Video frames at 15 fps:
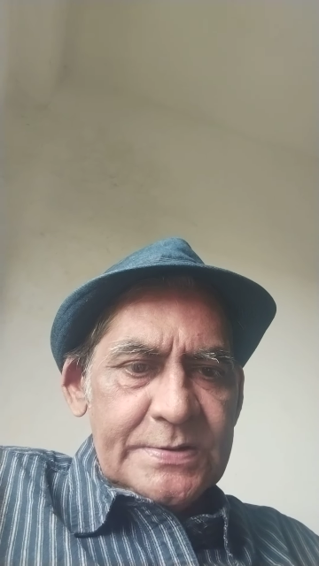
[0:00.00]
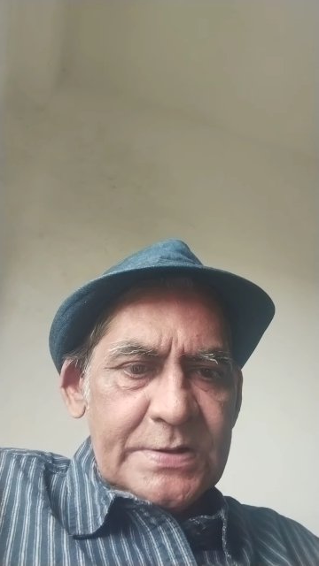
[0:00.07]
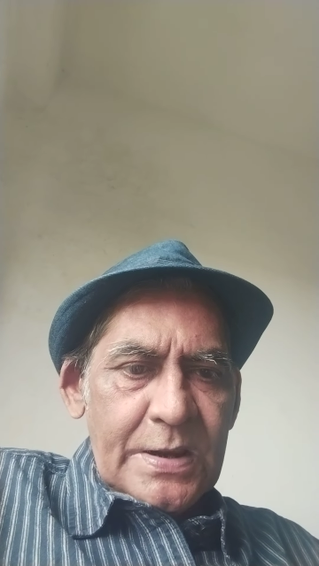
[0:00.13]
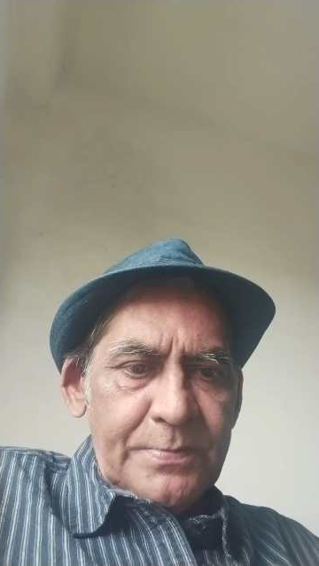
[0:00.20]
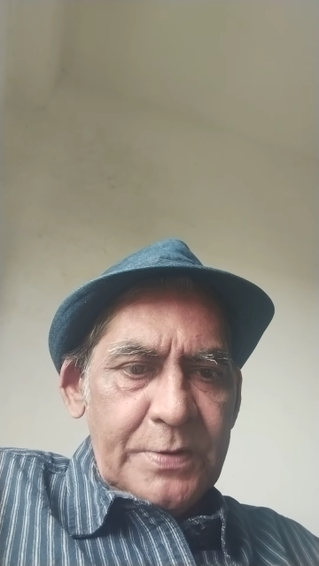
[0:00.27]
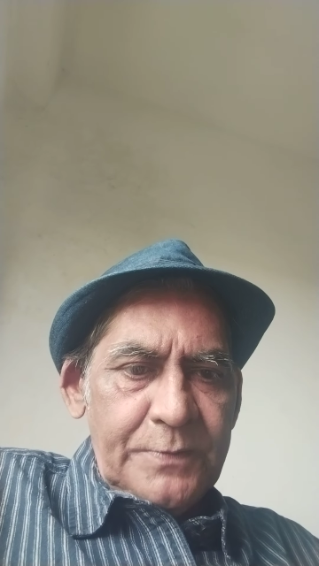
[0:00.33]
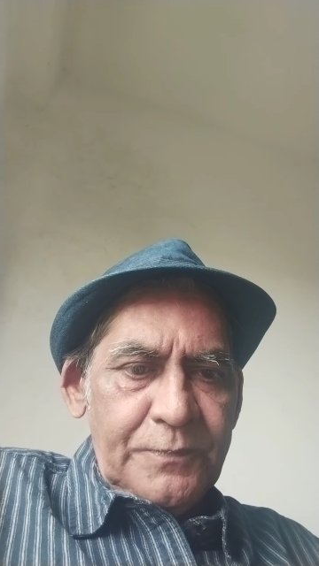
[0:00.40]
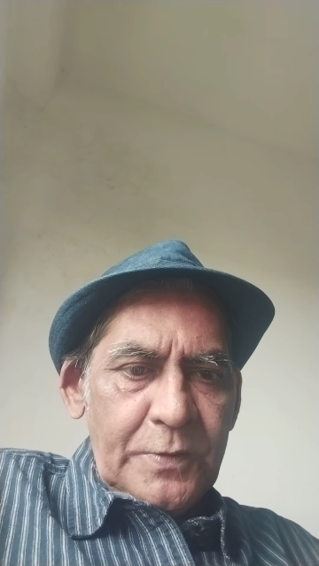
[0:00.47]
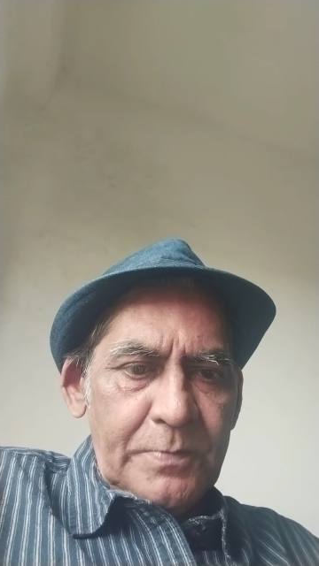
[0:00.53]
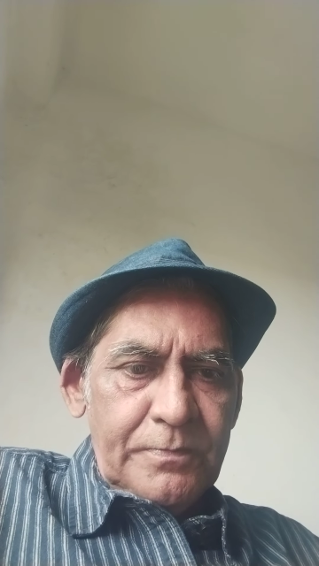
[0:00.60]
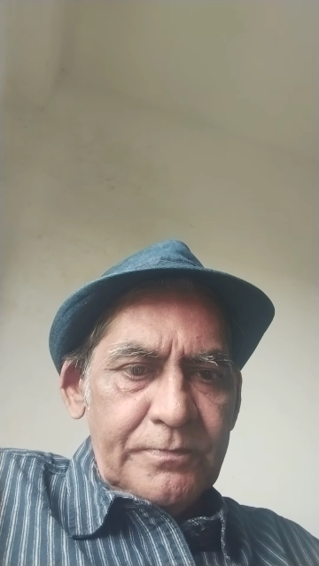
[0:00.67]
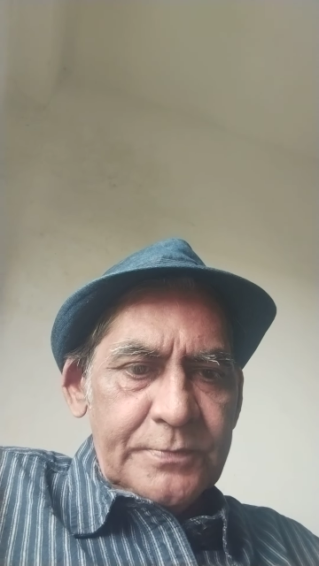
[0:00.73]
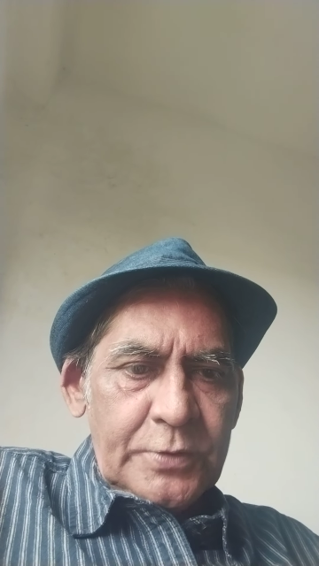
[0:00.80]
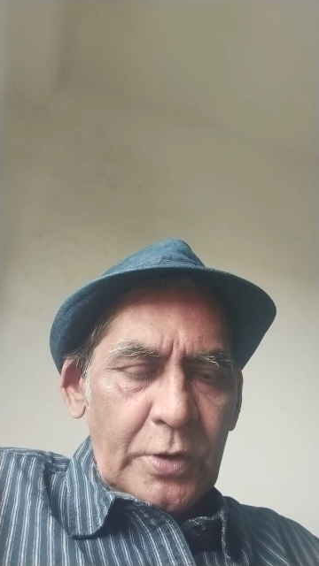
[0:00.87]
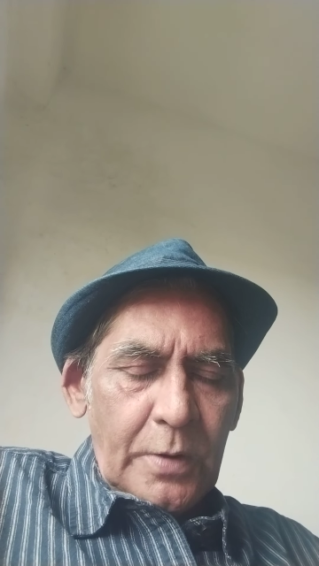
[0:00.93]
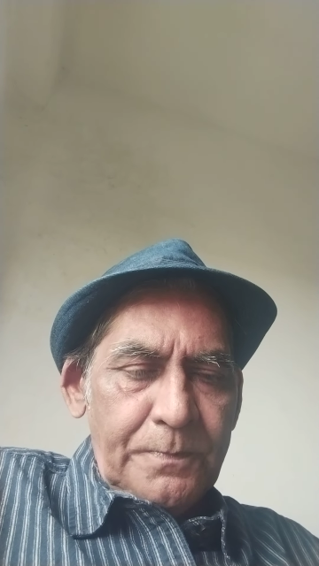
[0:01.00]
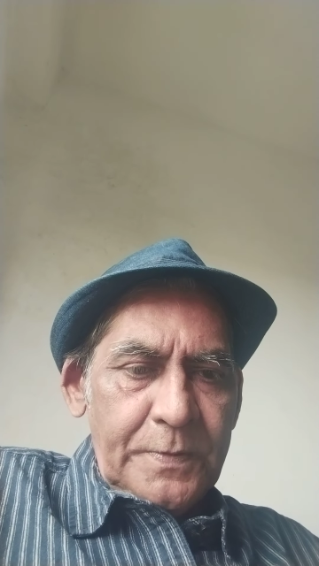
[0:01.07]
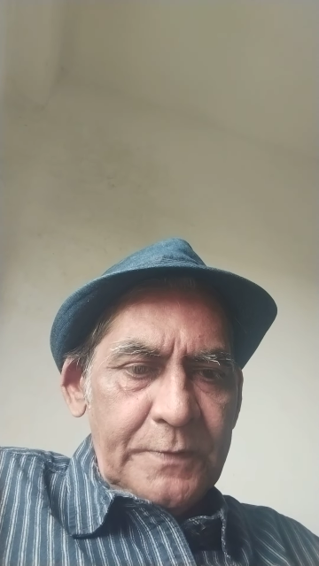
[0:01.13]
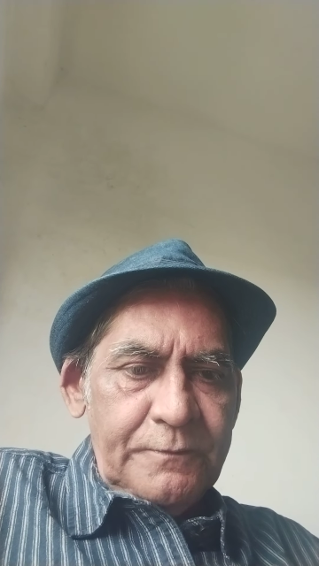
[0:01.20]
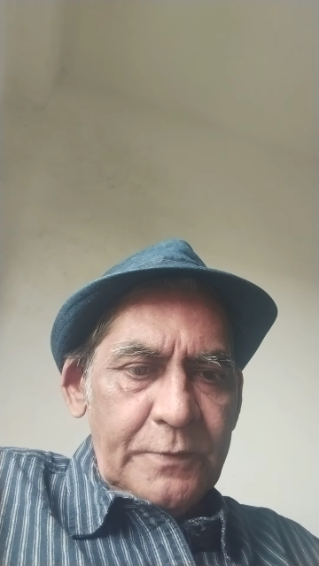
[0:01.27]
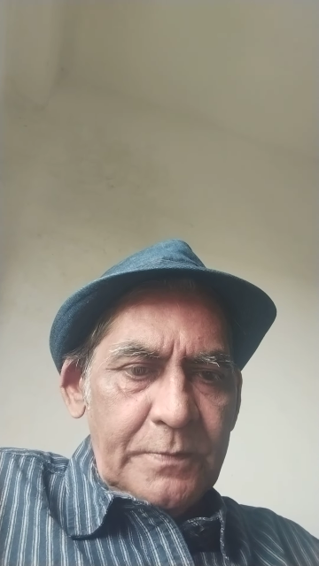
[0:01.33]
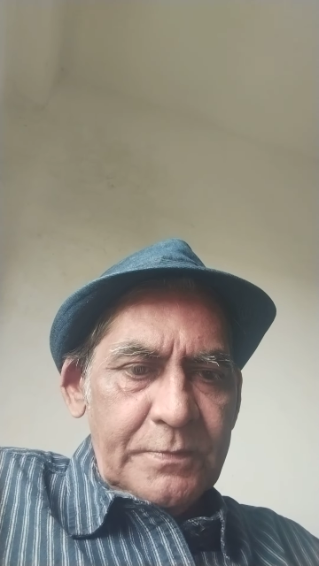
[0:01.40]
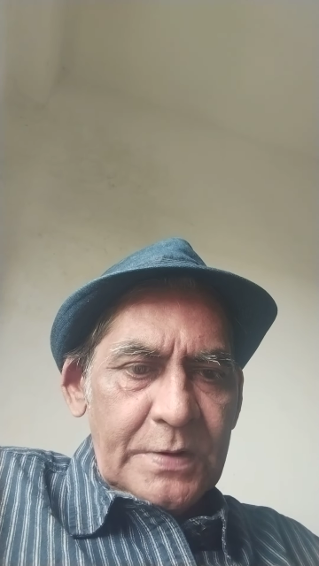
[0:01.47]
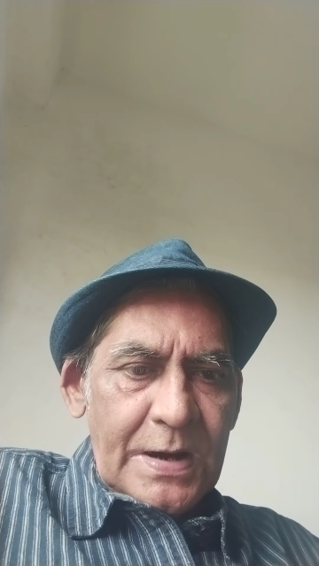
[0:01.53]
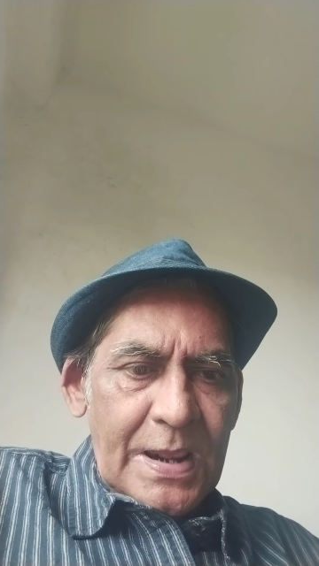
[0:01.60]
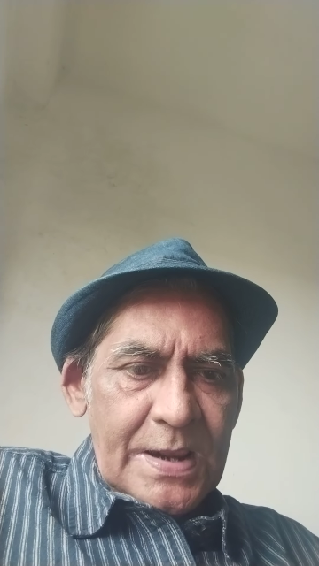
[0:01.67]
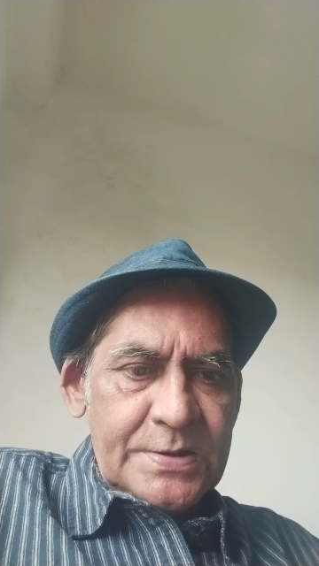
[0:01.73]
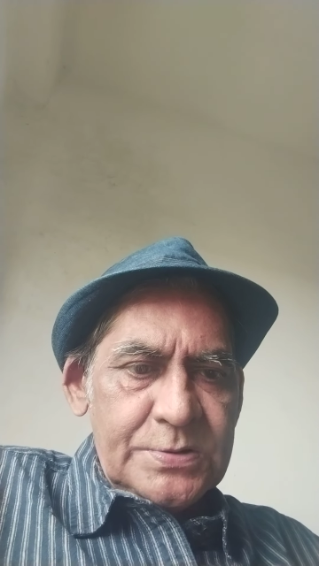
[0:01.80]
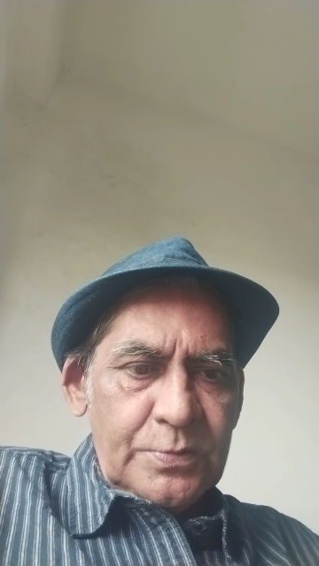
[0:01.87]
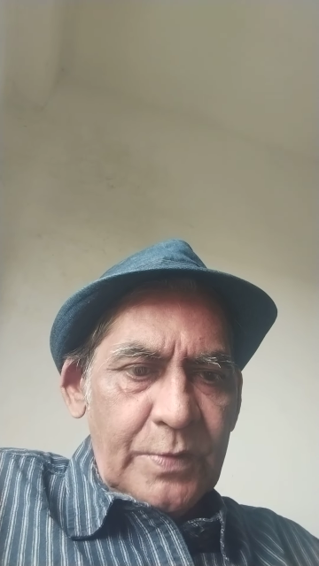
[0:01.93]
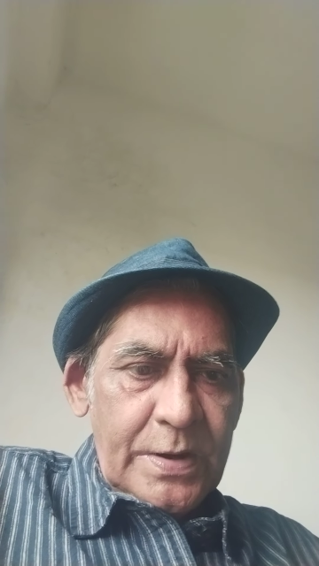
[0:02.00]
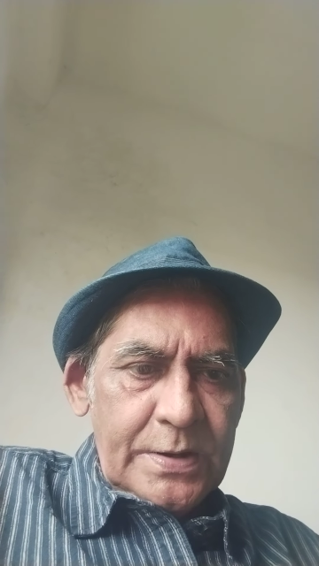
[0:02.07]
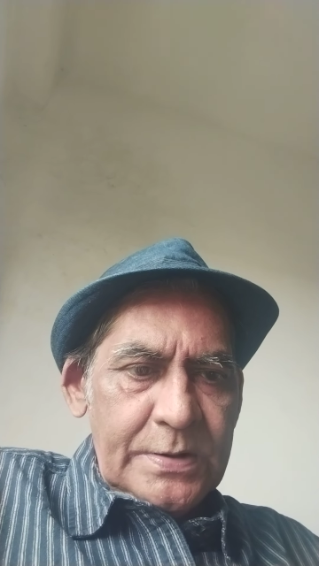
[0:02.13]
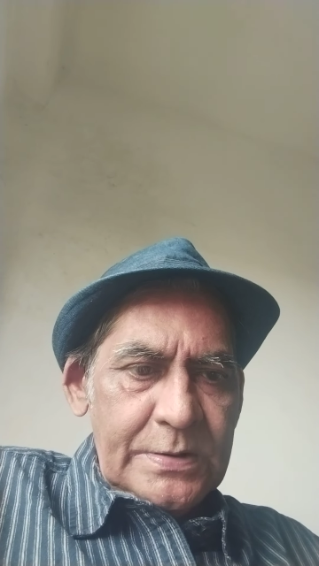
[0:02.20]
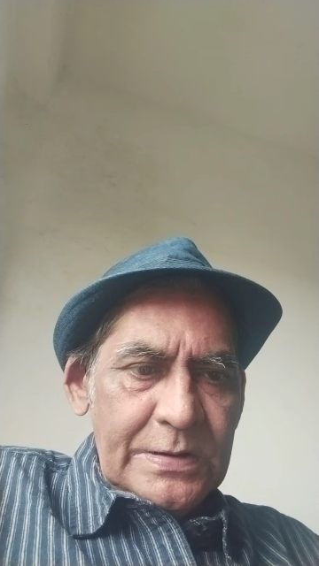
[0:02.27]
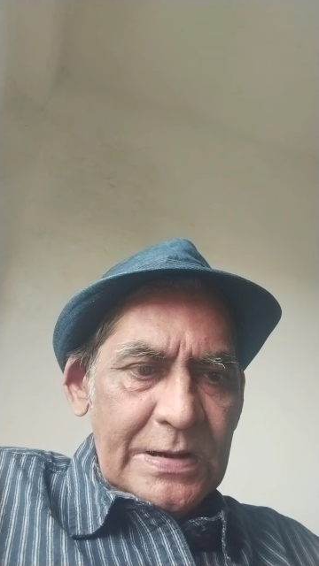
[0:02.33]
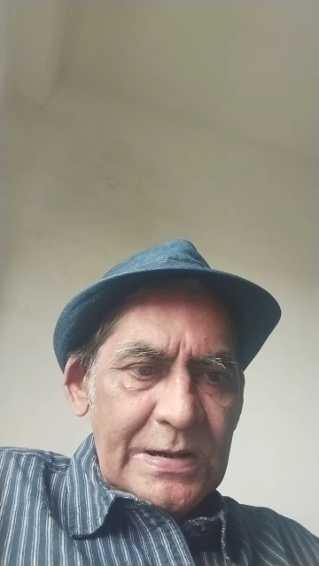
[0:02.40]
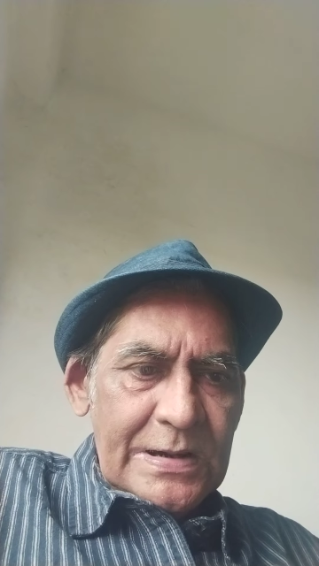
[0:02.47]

dropping from class 1.